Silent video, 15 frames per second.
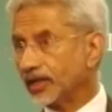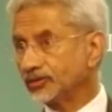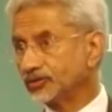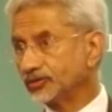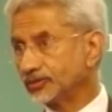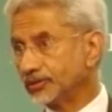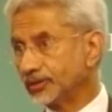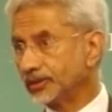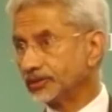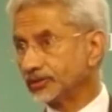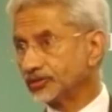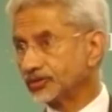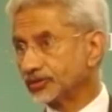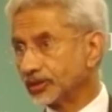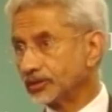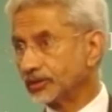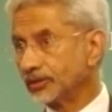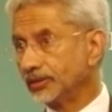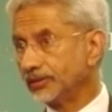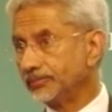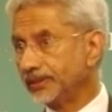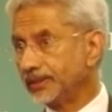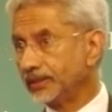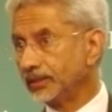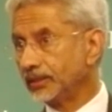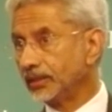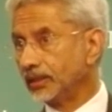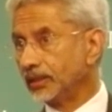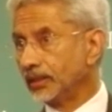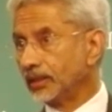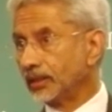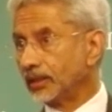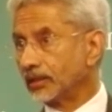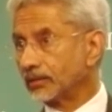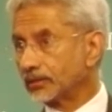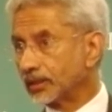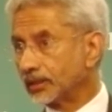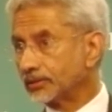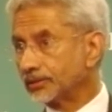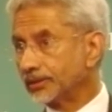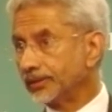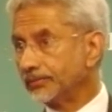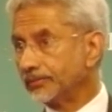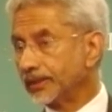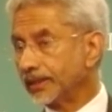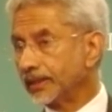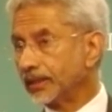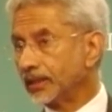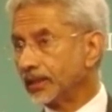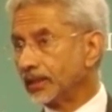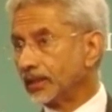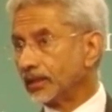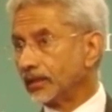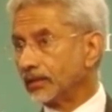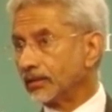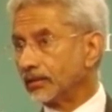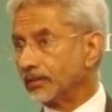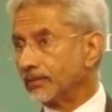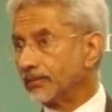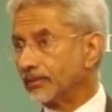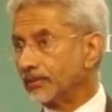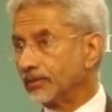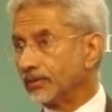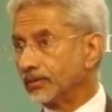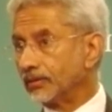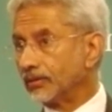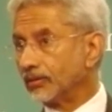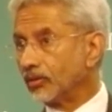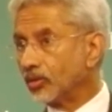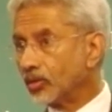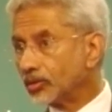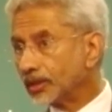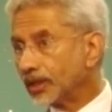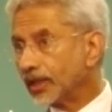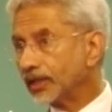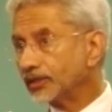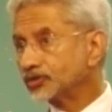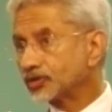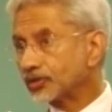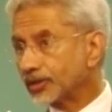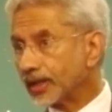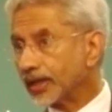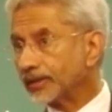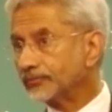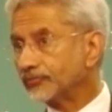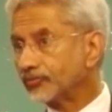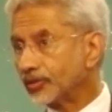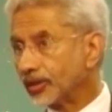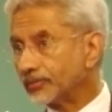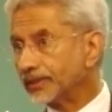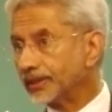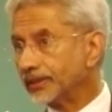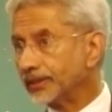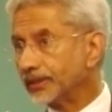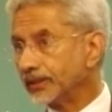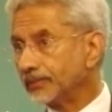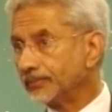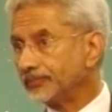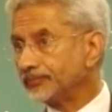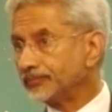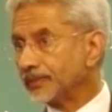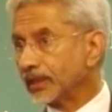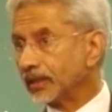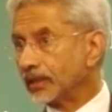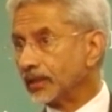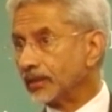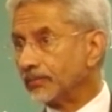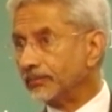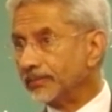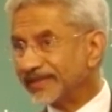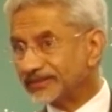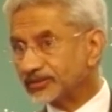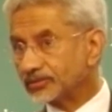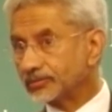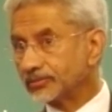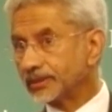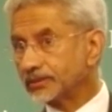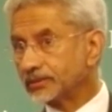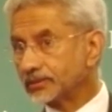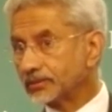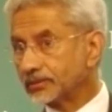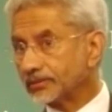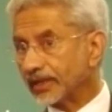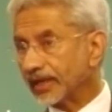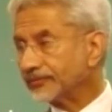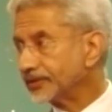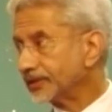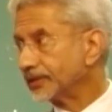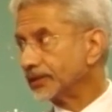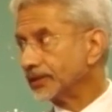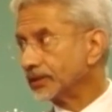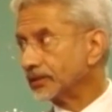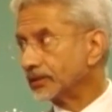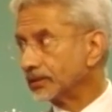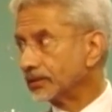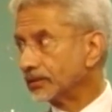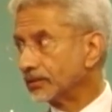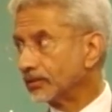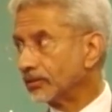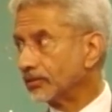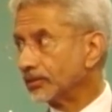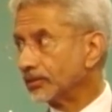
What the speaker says: For us, it has certainly been a country where organized crime from India, mixed with trafficking